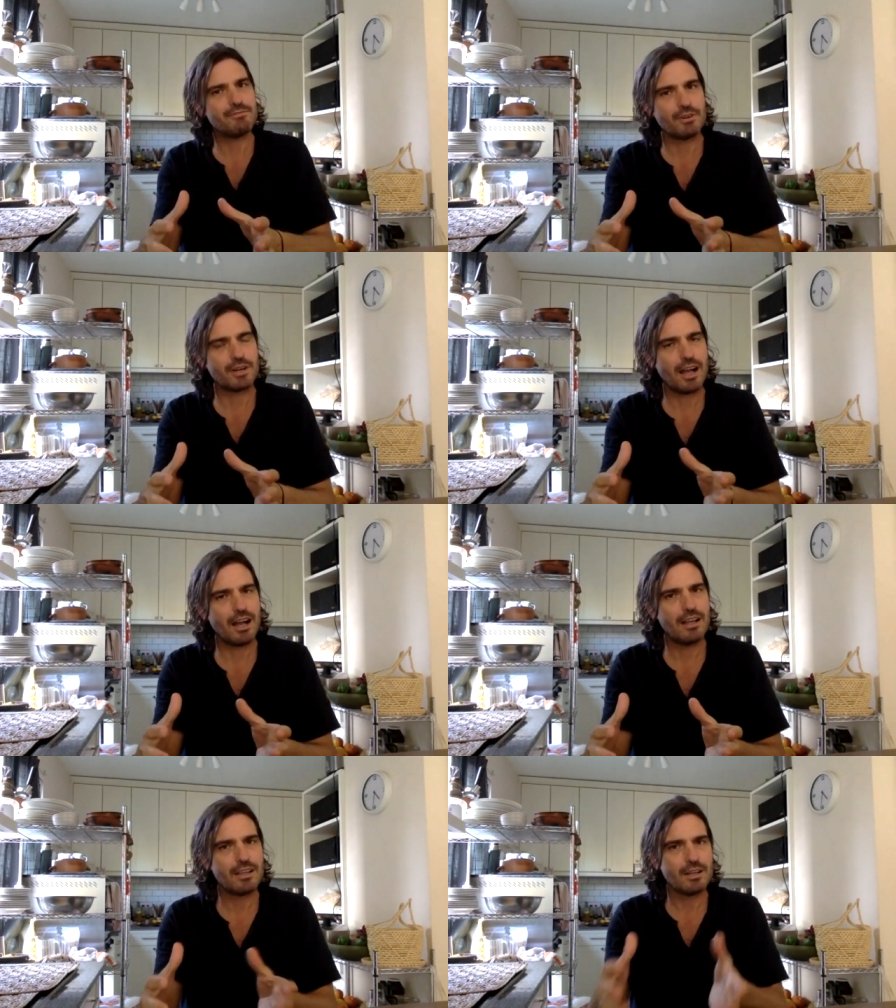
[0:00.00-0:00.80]
for
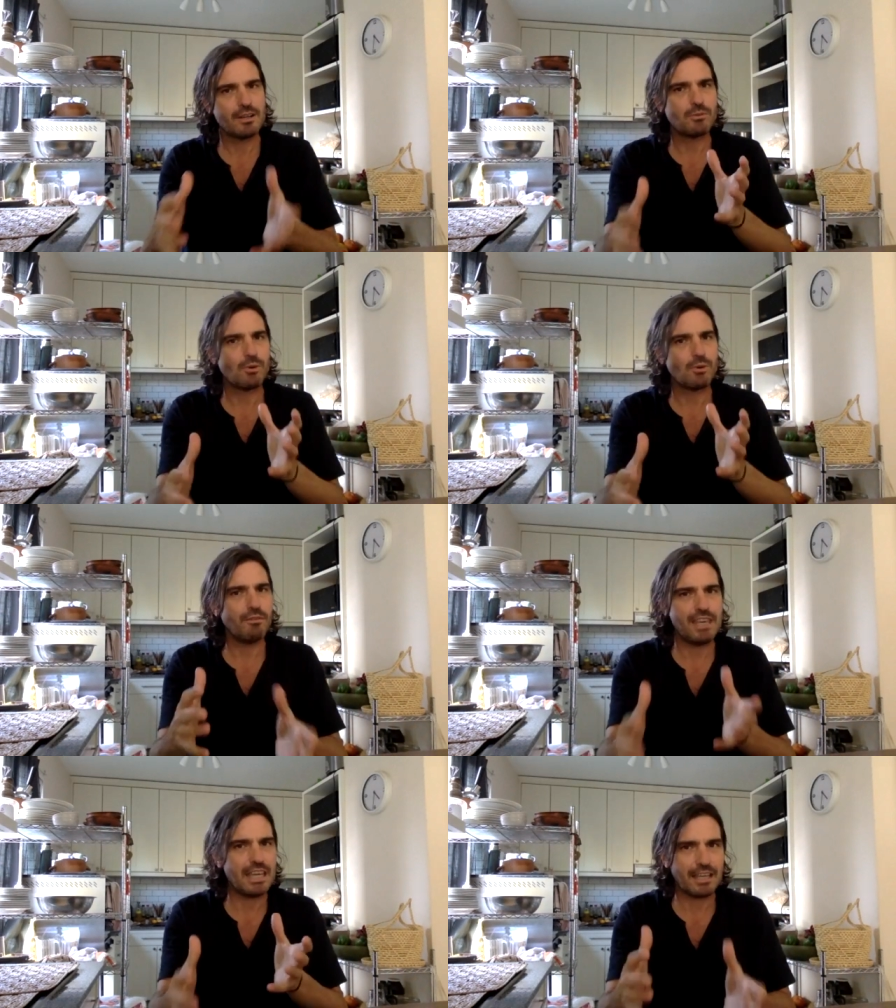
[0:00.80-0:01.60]
a raw
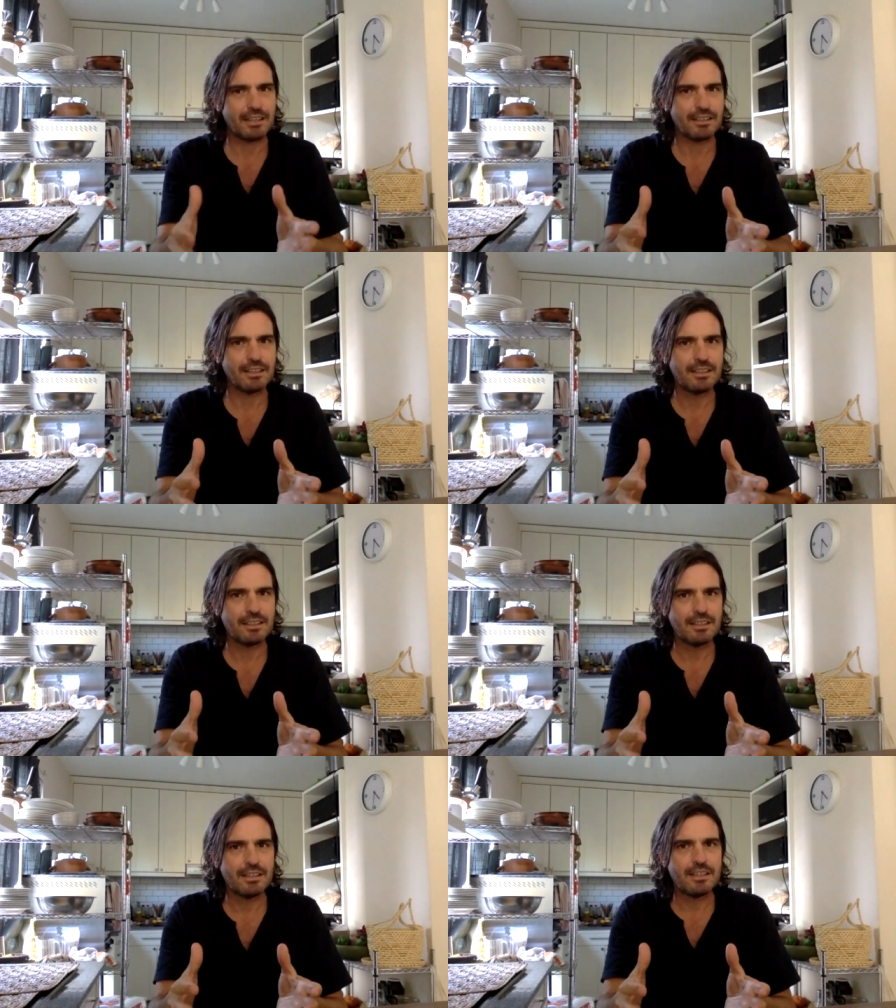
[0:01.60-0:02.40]
vegan. Sure.